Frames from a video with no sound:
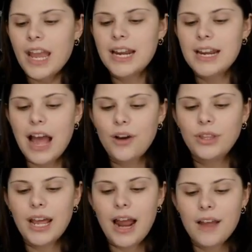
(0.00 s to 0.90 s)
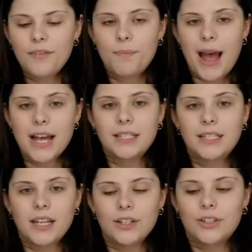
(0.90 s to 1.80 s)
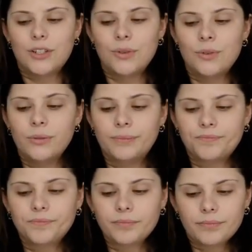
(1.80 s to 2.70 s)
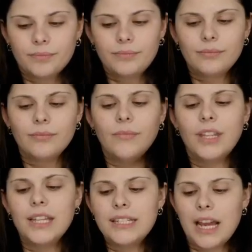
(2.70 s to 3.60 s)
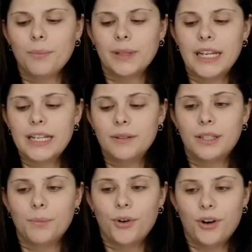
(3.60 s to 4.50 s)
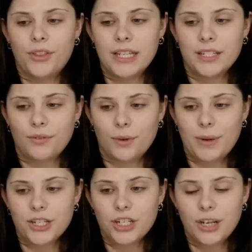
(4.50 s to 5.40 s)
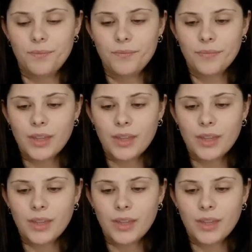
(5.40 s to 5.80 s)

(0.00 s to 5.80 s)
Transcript: And now that I've passed into the template the birthdays information,